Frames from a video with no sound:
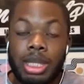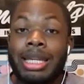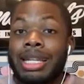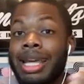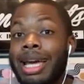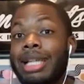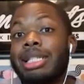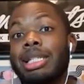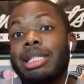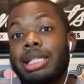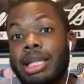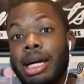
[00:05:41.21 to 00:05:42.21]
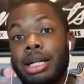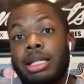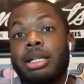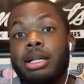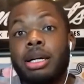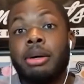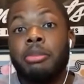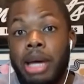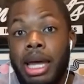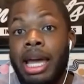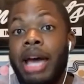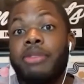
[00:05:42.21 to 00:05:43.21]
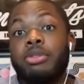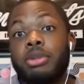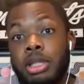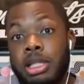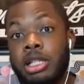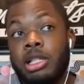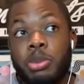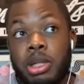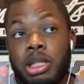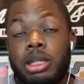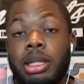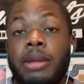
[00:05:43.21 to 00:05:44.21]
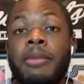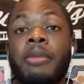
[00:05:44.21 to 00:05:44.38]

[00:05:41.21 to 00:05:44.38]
And had she decided to come back after the suspension,